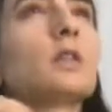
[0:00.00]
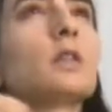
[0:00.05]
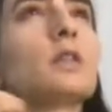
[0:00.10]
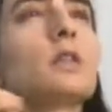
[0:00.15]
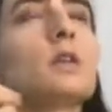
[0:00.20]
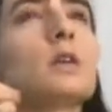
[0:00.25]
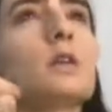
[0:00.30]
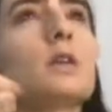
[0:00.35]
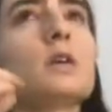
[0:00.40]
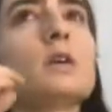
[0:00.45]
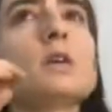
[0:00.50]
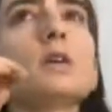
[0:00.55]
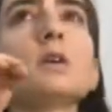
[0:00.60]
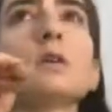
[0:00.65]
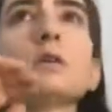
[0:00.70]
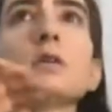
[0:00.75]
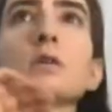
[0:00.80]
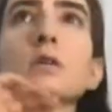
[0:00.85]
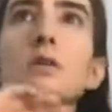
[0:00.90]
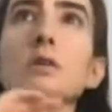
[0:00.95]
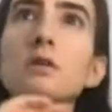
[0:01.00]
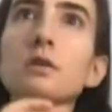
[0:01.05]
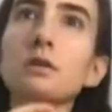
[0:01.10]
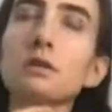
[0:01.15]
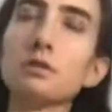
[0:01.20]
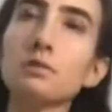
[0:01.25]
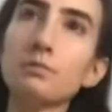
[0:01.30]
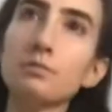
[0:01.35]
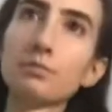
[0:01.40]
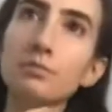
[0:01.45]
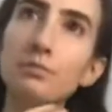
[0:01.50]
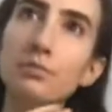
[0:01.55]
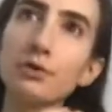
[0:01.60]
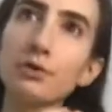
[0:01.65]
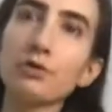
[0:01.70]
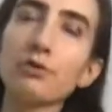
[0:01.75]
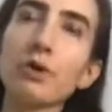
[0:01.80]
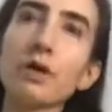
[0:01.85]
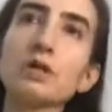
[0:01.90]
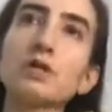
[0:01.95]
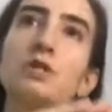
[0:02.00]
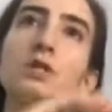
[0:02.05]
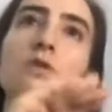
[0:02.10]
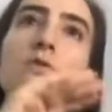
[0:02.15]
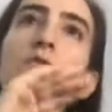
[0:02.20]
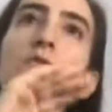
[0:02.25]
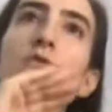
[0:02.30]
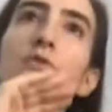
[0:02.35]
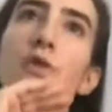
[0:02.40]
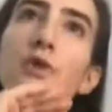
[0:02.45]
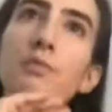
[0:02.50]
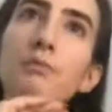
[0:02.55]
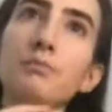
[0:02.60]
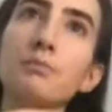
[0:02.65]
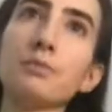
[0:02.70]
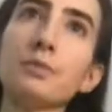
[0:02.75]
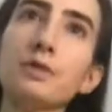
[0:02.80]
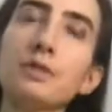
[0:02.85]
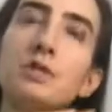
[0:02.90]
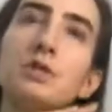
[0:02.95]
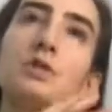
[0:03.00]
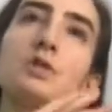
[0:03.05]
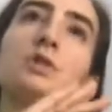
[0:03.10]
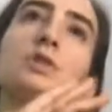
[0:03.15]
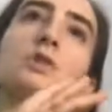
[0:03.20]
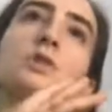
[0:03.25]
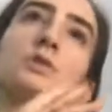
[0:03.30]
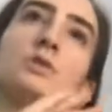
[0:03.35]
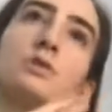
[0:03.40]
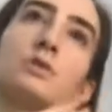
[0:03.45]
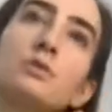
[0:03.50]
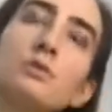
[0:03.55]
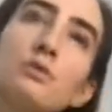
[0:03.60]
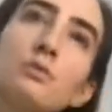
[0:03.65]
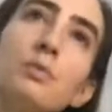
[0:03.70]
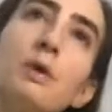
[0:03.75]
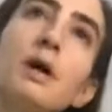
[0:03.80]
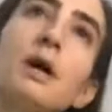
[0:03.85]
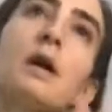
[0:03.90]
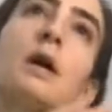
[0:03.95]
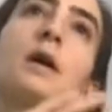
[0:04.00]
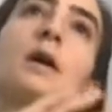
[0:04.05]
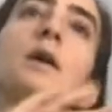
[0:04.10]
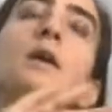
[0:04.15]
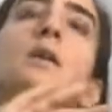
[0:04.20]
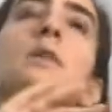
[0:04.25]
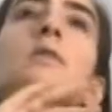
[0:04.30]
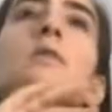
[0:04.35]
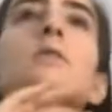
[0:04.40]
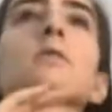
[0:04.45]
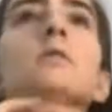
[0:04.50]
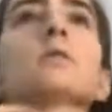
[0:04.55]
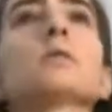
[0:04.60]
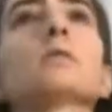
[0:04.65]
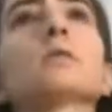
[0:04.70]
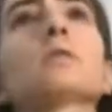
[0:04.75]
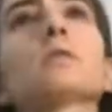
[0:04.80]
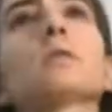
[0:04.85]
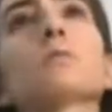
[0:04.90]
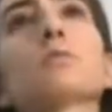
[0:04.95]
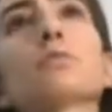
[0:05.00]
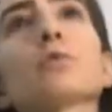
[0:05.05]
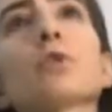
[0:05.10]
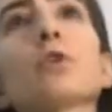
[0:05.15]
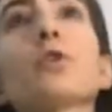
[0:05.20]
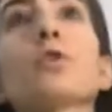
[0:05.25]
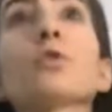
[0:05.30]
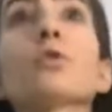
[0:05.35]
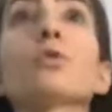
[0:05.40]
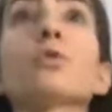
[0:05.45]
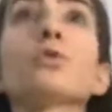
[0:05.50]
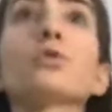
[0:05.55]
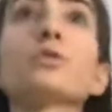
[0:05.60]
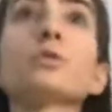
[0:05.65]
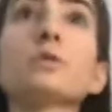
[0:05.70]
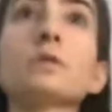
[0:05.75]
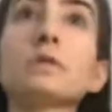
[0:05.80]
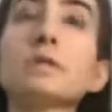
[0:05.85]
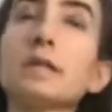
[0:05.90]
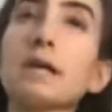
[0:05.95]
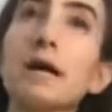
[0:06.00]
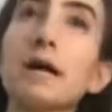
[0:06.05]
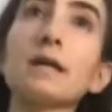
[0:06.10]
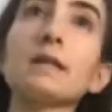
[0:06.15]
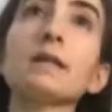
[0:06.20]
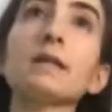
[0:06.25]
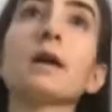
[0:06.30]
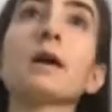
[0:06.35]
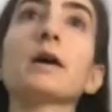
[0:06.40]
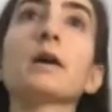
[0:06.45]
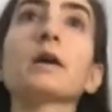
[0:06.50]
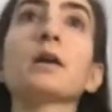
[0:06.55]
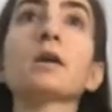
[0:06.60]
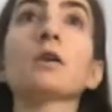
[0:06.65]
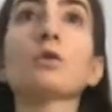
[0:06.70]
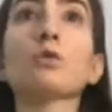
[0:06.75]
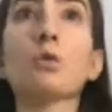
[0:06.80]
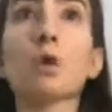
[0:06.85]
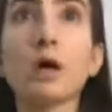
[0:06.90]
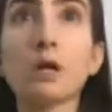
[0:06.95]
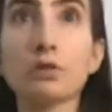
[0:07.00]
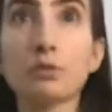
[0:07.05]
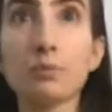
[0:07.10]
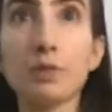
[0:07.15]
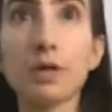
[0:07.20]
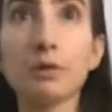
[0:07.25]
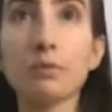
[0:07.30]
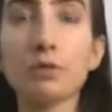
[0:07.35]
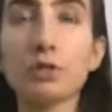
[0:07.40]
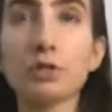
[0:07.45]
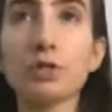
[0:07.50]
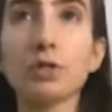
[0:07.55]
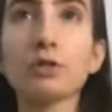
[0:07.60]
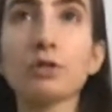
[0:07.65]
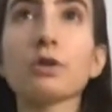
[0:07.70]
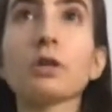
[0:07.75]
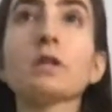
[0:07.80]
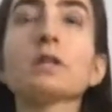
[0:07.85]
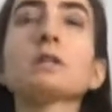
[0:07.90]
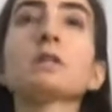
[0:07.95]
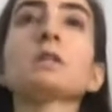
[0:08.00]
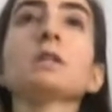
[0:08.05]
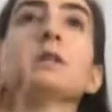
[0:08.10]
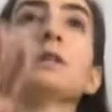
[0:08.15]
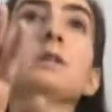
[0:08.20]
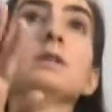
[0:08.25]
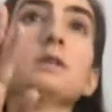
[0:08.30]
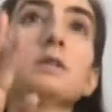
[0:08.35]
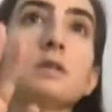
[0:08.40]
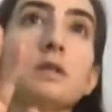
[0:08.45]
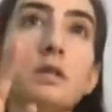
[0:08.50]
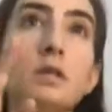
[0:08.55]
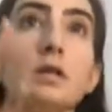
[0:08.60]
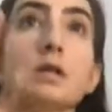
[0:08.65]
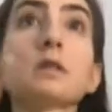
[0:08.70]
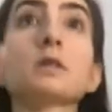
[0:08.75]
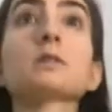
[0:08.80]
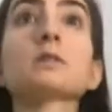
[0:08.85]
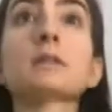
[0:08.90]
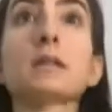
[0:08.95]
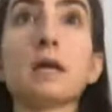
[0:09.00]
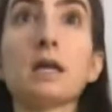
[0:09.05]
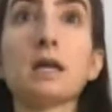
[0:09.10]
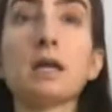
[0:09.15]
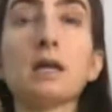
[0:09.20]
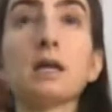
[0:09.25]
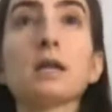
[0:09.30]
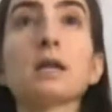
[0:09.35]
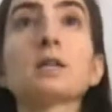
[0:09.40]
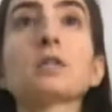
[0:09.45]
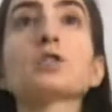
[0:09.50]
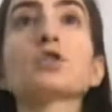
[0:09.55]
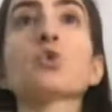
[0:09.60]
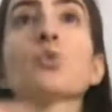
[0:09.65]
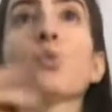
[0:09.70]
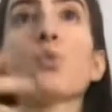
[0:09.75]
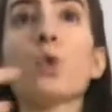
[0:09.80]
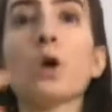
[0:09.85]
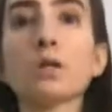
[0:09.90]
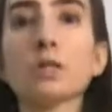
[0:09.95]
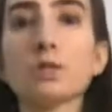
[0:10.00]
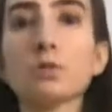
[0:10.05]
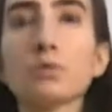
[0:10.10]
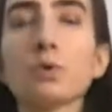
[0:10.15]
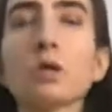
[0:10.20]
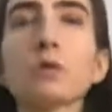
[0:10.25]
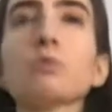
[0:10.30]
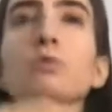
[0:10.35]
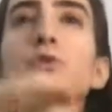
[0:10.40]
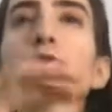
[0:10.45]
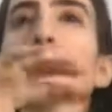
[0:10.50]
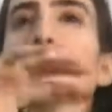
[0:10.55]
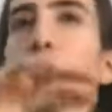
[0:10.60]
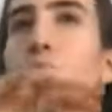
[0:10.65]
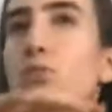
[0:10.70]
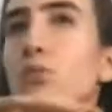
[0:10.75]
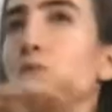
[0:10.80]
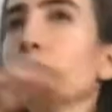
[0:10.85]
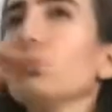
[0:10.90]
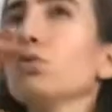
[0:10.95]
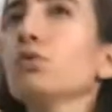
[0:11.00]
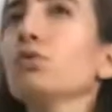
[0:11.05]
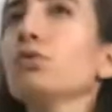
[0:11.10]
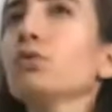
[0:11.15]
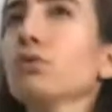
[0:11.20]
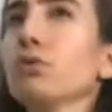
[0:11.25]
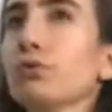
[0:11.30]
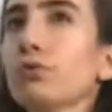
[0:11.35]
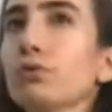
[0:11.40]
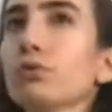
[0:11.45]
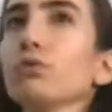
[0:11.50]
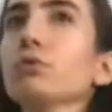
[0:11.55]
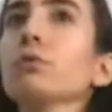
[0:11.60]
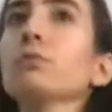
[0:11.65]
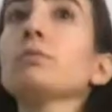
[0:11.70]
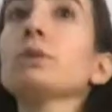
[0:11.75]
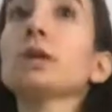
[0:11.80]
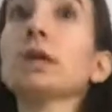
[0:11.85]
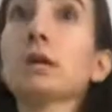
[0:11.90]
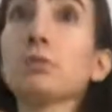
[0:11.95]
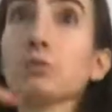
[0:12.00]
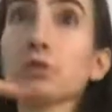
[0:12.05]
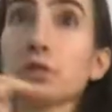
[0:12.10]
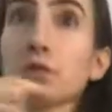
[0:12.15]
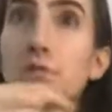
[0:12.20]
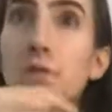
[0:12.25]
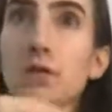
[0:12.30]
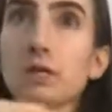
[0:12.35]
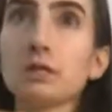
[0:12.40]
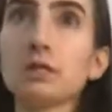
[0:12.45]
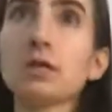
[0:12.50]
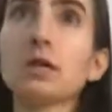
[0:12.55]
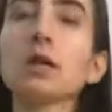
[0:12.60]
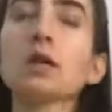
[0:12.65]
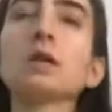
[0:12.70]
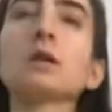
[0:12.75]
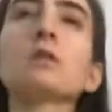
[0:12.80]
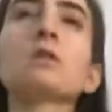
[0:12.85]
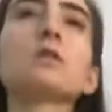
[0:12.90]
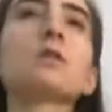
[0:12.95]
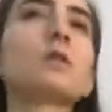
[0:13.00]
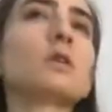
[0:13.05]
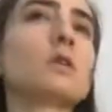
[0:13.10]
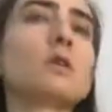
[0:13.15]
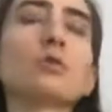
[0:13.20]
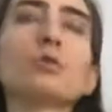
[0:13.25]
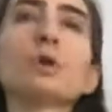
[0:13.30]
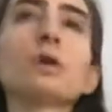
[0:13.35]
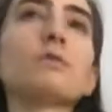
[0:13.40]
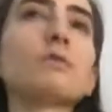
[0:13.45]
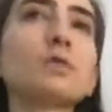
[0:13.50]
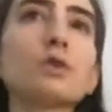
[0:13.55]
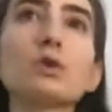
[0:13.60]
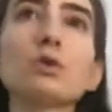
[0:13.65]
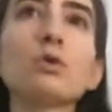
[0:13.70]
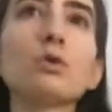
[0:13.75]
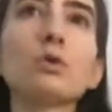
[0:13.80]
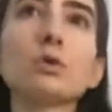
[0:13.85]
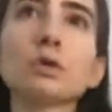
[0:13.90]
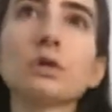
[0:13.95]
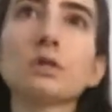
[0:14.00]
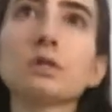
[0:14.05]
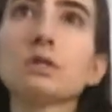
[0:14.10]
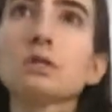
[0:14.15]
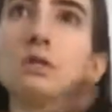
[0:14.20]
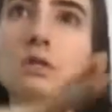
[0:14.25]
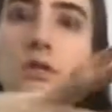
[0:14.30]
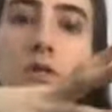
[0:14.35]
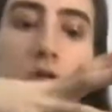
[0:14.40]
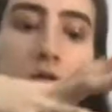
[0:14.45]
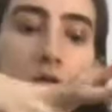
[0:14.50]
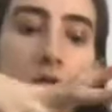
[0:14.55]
The progression from position is supine, prone, side lying, quadruped, which is on your hands and knees, sitting, standing. And so once we're able to move through being able to maintain whatever the goal is,